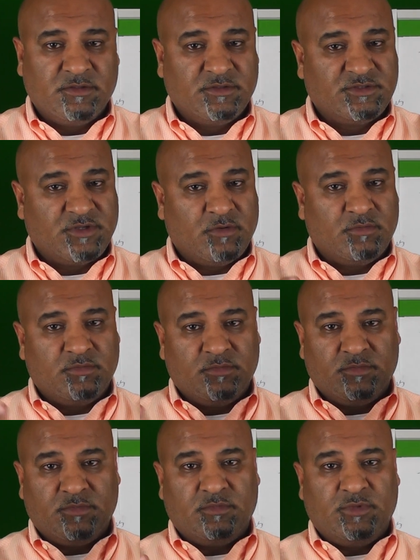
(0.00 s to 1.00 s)
So
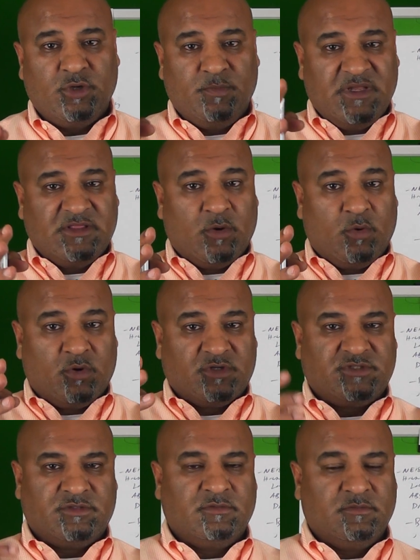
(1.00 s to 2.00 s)
you being the
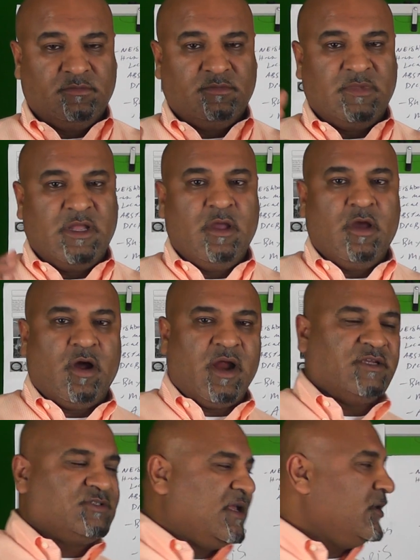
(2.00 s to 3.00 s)
horse. All
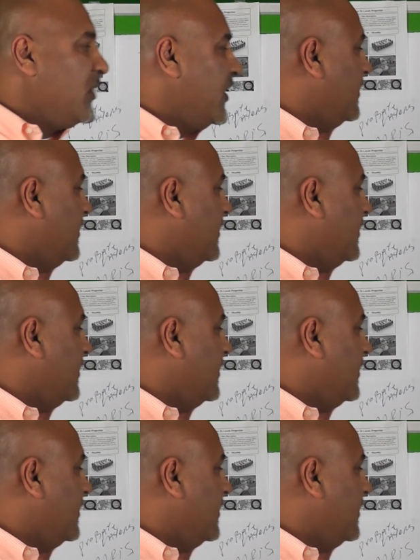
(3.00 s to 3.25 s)
right, so anyway,